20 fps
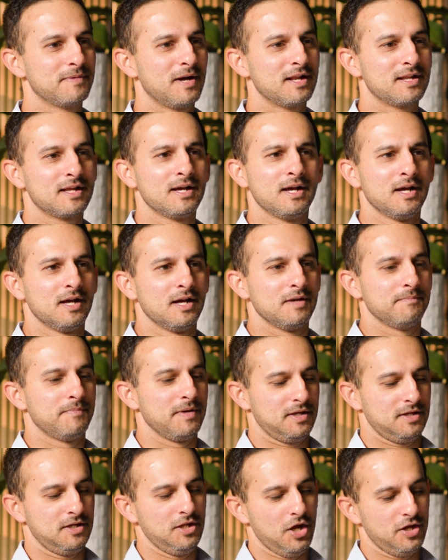But
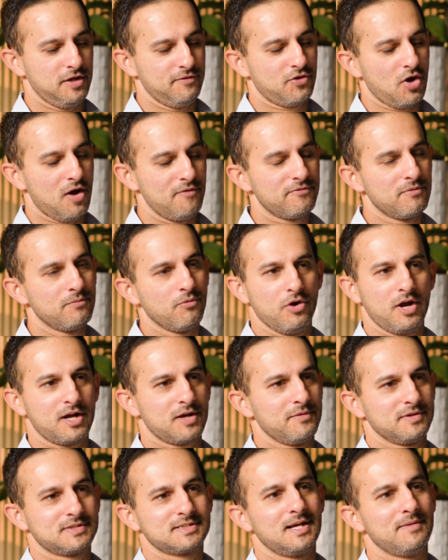you've gone from
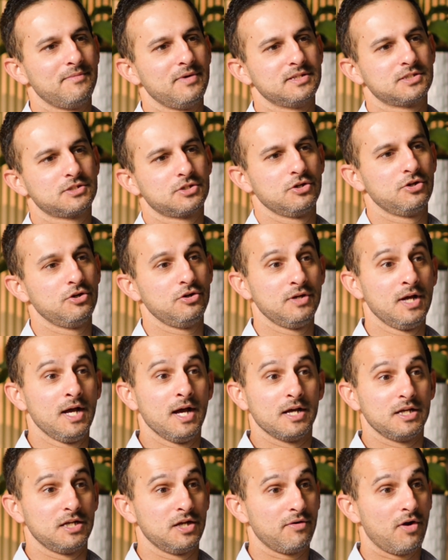working with someone to
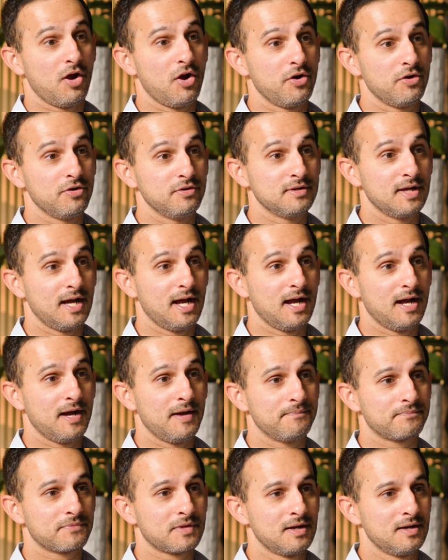your
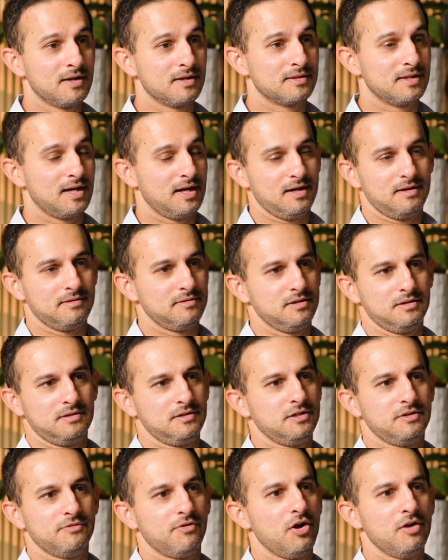own
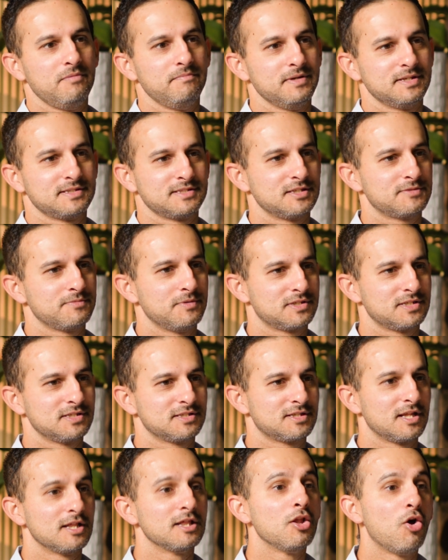business, which
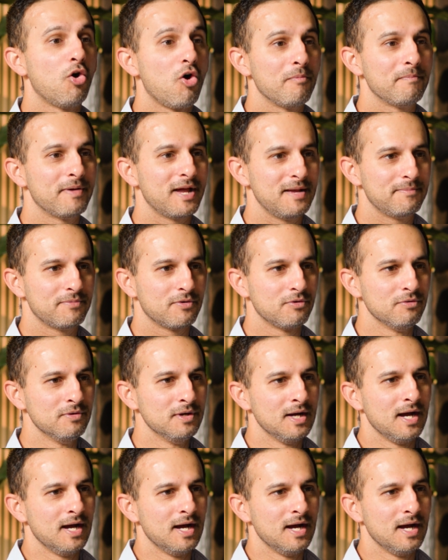is the Law People.